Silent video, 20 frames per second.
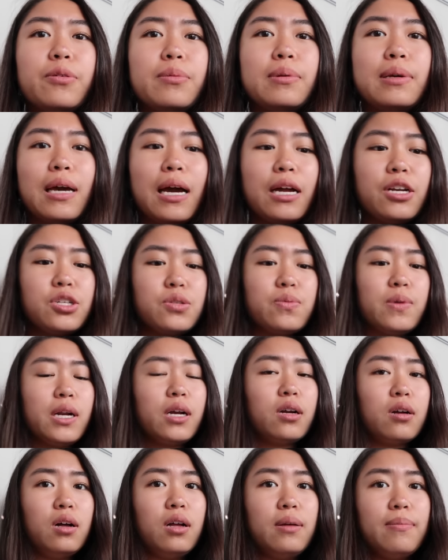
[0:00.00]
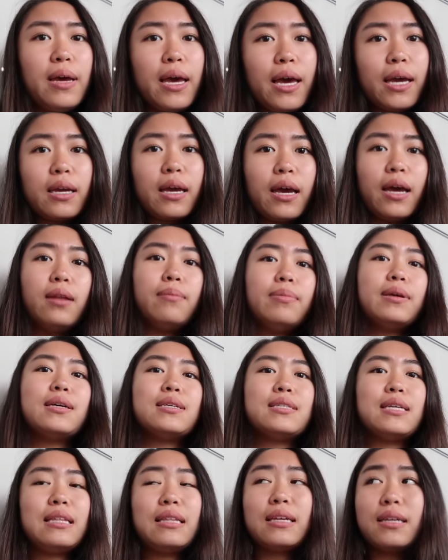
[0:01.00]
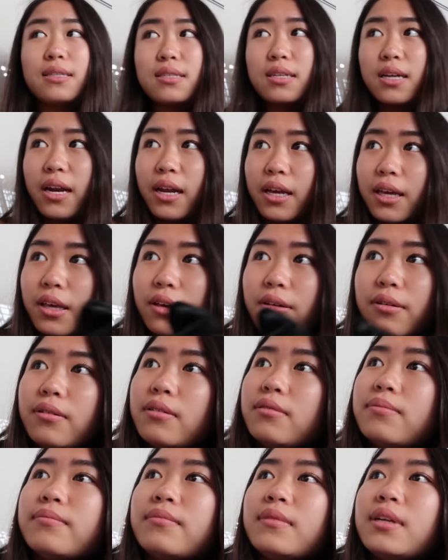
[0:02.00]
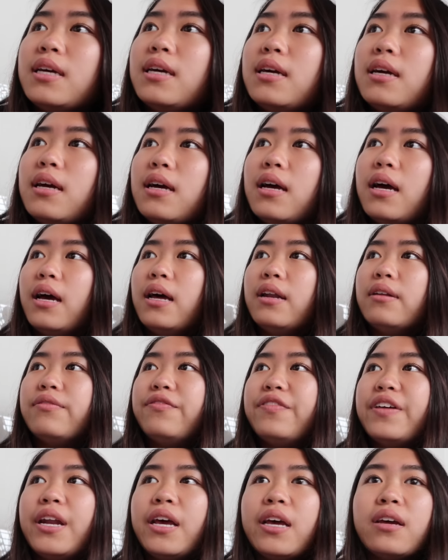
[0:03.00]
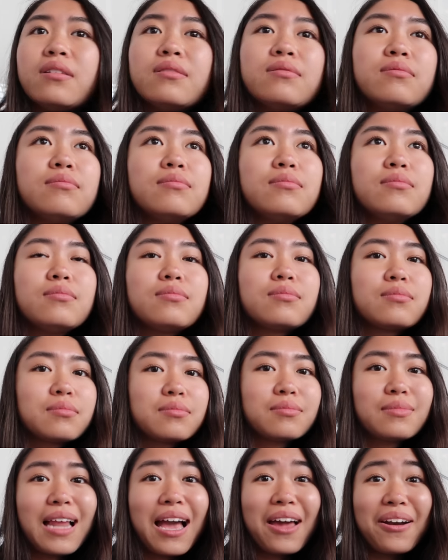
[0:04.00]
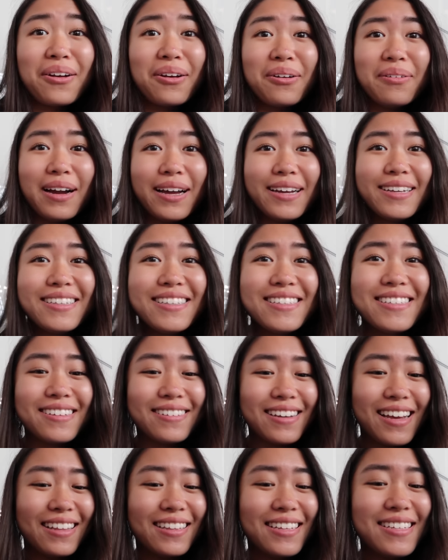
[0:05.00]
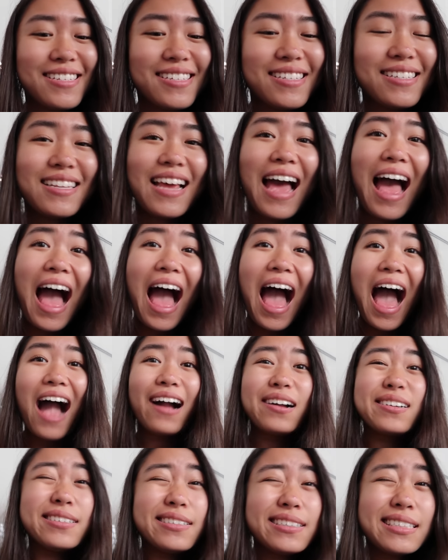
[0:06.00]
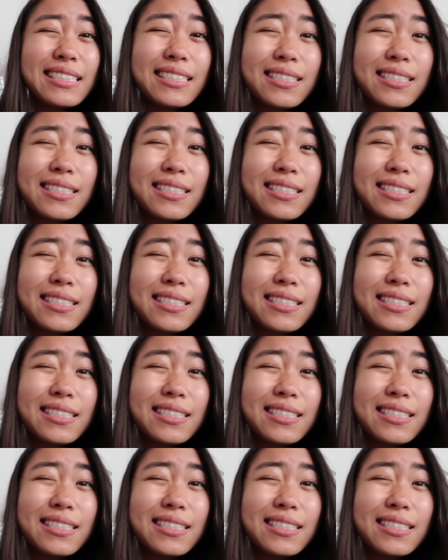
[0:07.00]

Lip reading: for me. I just want to call him Egghead because I think it's kind of cute and fitting. I don't know why. So yeah, let's just go to